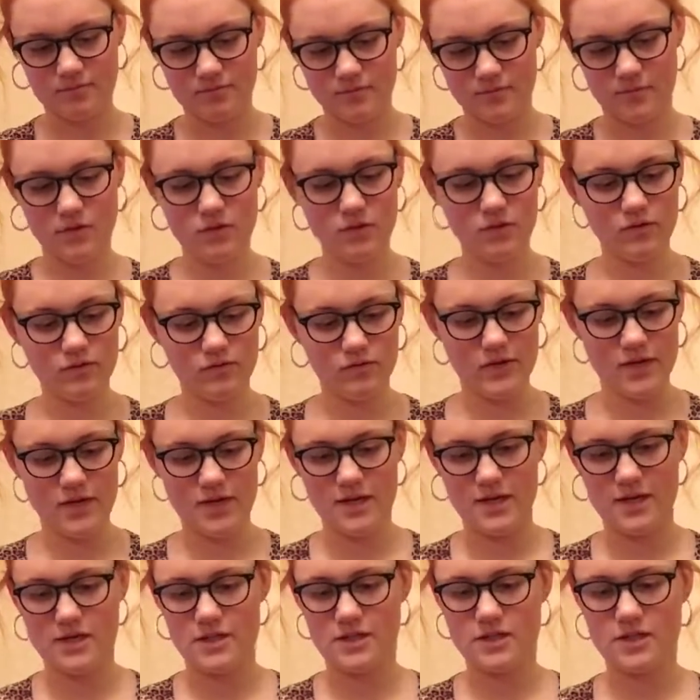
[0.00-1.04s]
Not
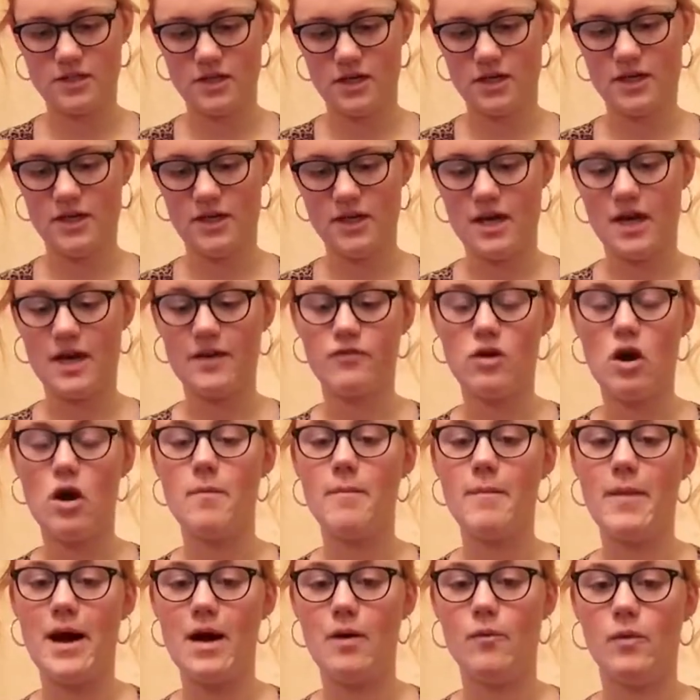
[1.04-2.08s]
really as shiny. I've got a
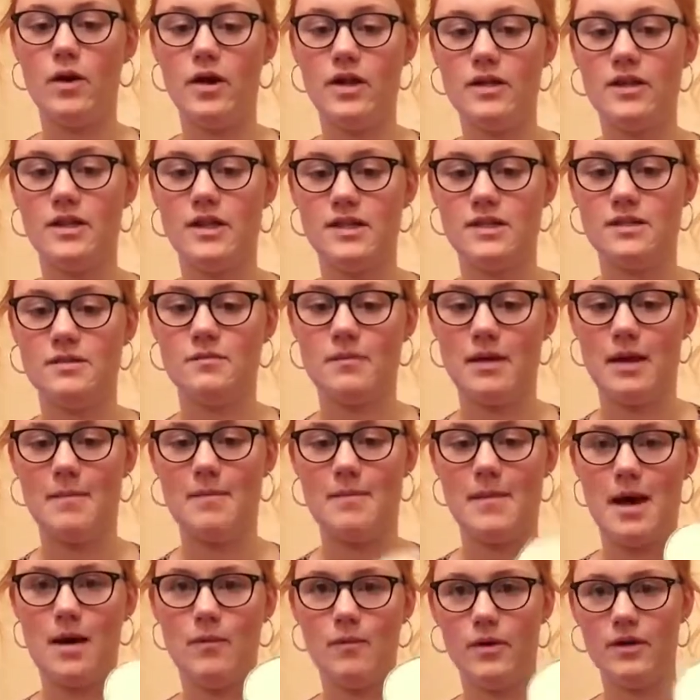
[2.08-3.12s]
matte one. This is my
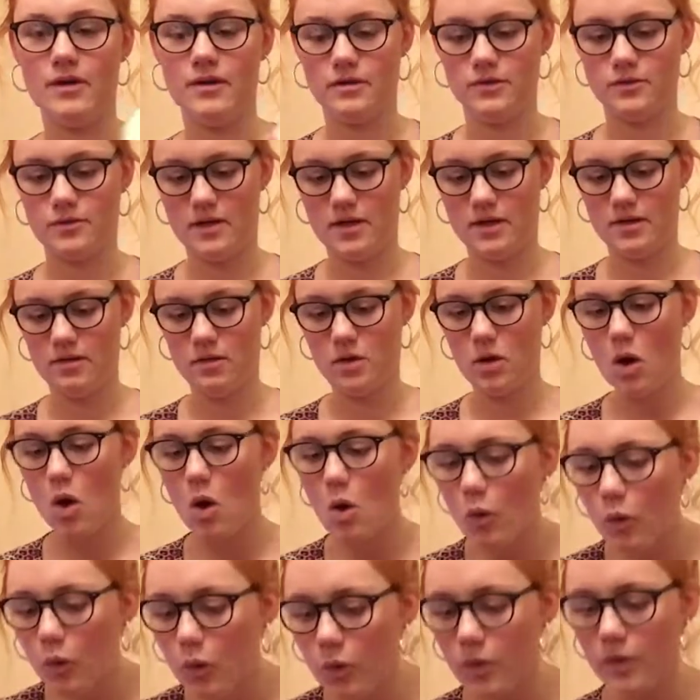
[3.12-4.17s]
matte one as well.
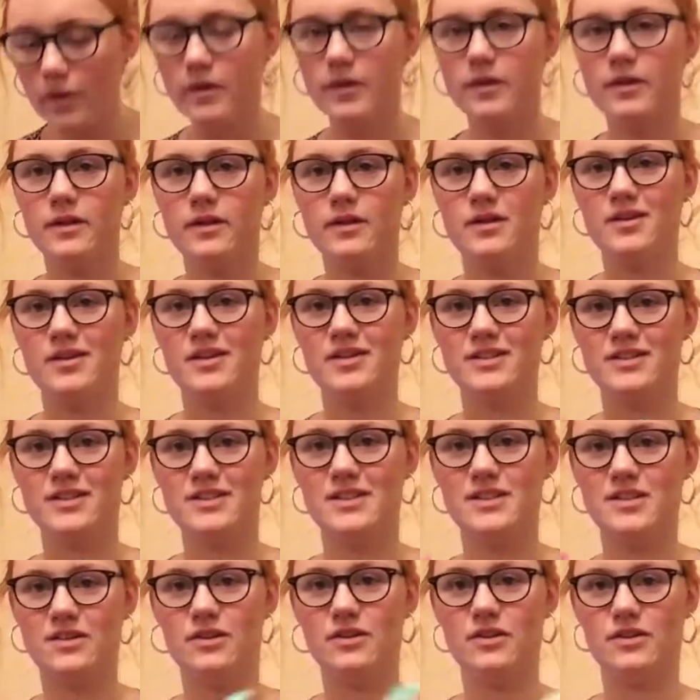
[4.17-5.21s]
You
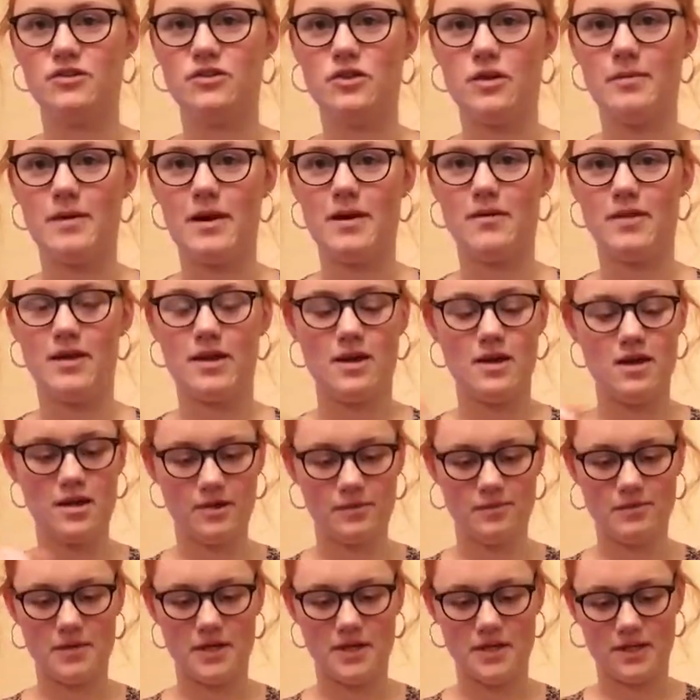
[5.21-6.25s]
see all the drop out there,
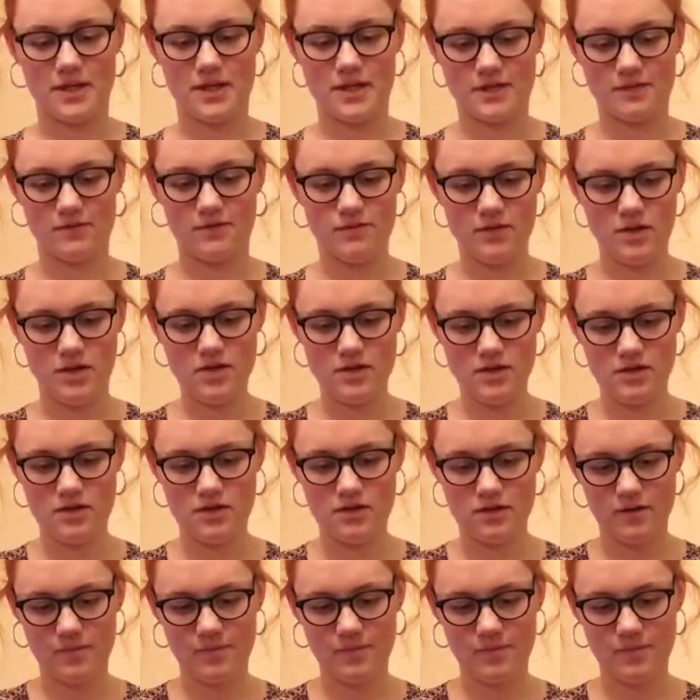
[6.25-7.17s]
but that's fine.